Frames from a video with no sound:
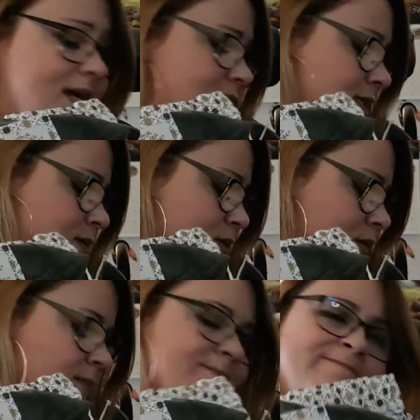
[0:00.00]
I just
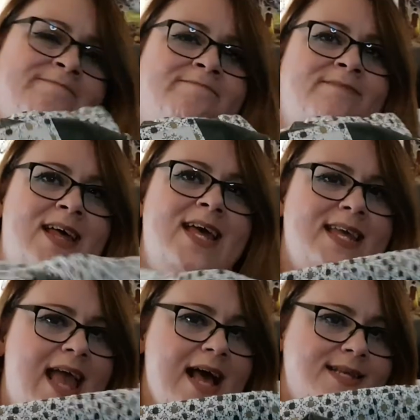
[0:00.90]
thought,
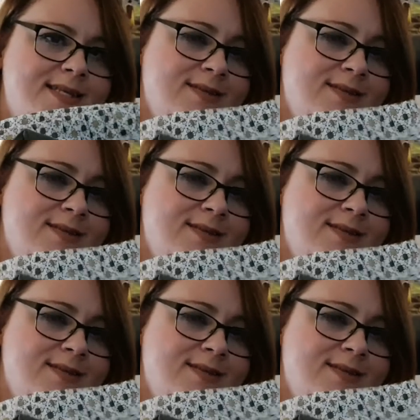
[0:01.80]
yes,